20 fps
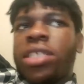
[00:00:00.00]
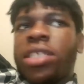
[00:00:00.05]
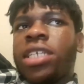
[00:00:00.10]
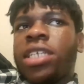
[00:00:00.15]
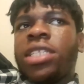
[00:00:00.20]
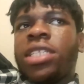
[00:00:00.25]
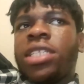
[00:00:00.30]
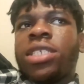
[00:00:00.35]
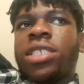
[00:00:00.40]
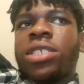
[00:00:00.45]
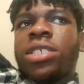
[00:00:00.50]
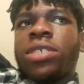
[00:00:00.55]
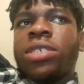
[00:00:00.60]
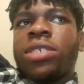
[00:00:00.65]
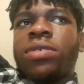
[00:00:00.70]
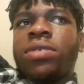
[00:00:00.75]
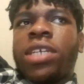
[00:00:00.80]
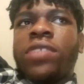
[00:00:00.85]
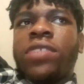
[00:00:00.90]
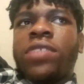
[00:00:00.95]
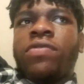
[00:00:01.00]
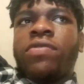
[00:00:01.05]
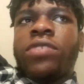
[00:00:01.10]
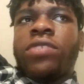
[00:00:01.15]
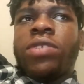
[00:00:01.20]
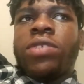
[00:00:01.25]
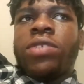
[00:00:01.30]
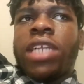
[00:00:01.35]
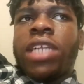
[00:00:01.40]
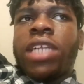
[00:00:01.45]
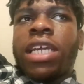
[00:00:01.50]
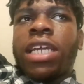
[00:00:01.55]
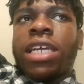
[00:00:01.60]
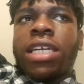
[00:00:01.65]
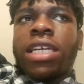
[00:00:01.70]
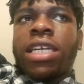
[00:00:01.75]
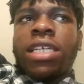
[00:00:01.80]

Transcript: Any skill that you feel like,